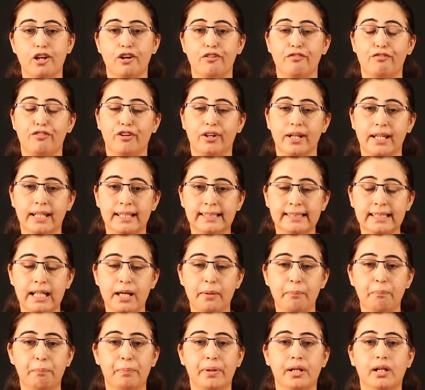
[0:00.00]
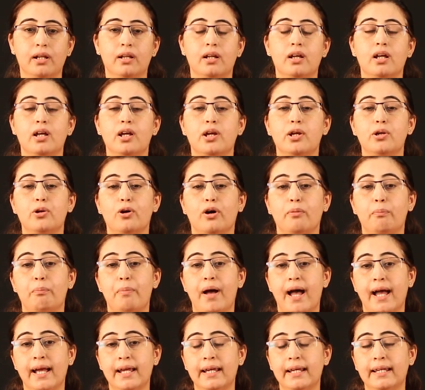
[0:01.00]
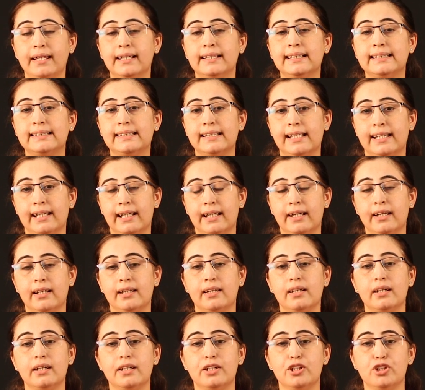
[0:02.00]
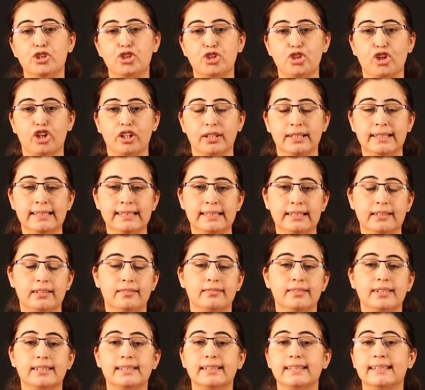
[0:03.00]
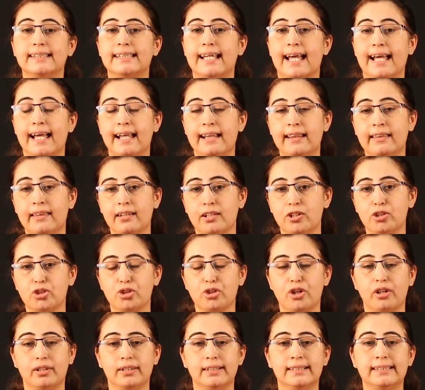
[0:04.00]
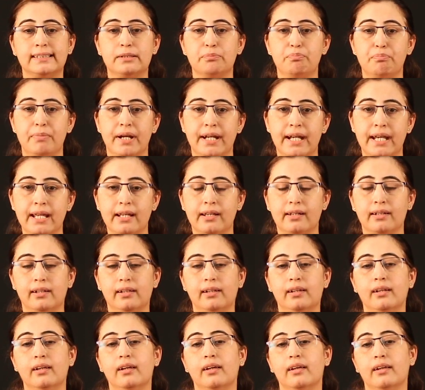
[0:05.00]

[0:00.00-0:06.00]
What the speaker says: For example, your bank is selling the insurance services, health insurance, medical,